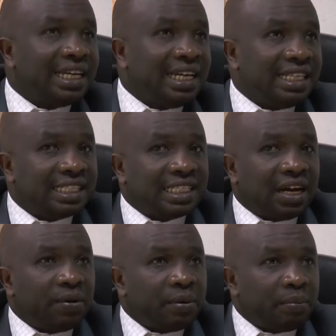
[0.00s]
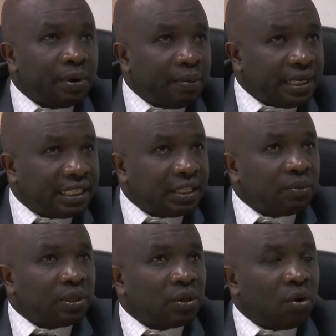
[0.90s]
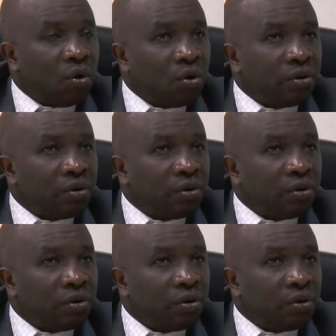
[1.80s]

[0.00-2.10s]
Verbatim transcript: is now implemented with all